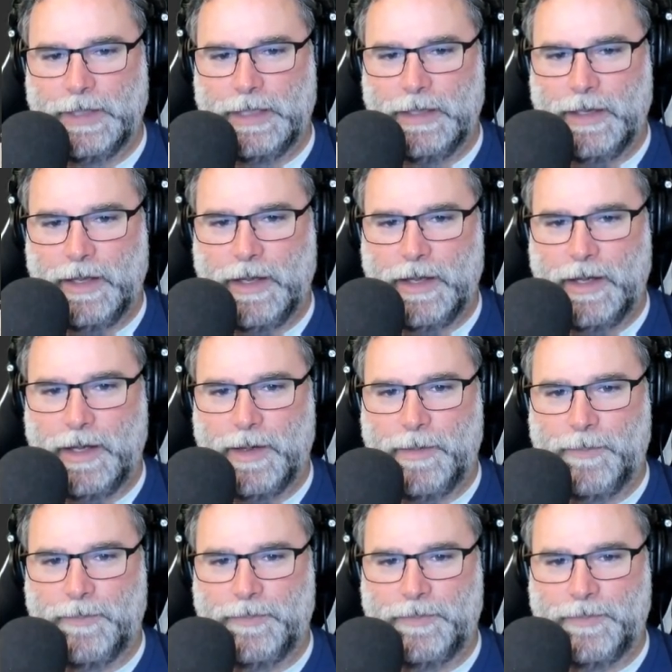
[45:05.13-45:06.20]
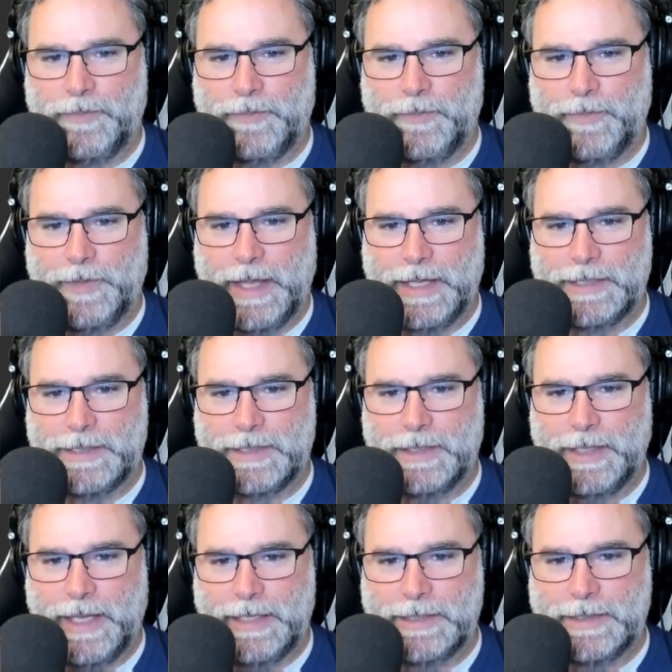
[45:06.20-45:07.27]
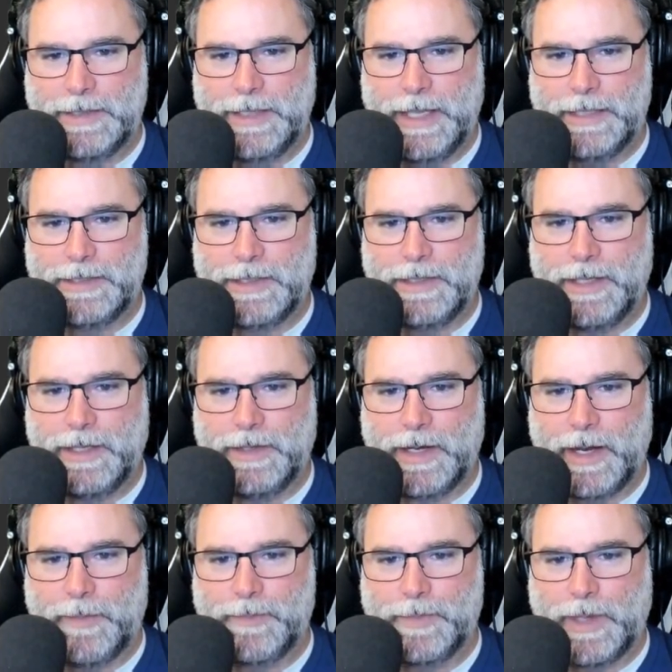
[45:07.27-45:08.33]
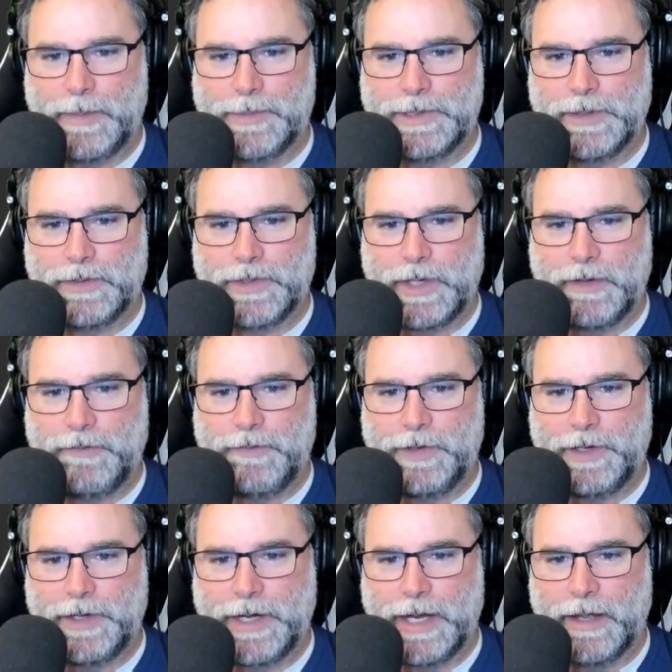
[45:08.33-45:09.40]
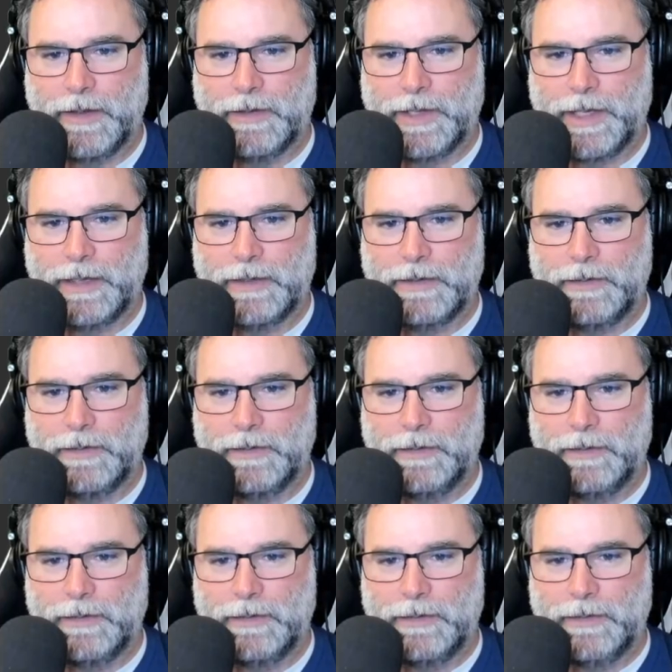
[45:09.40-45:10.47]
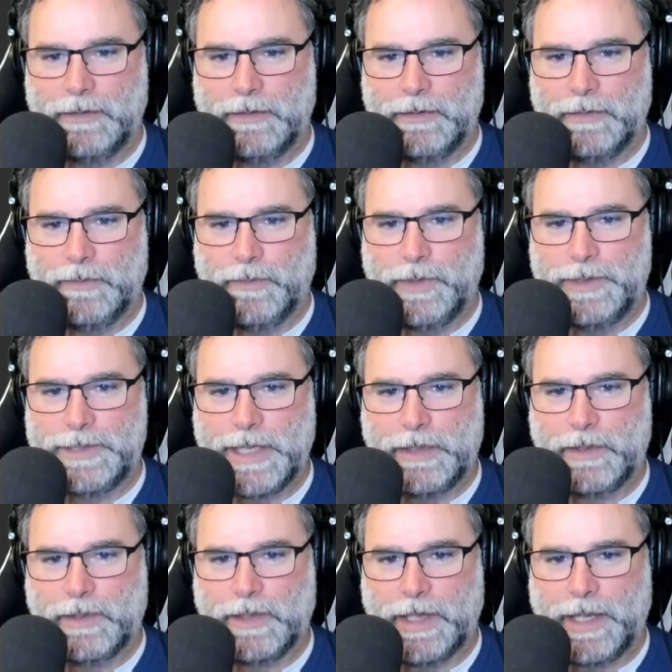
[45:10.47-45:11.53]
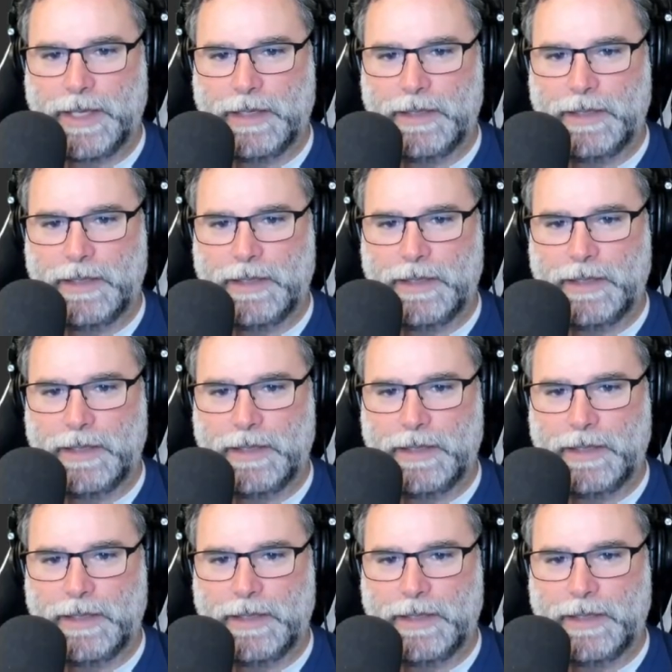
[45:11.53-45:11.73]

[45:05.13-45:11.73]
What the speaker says: that's the thing that I'm still trying to figure out. Like, what does that look like?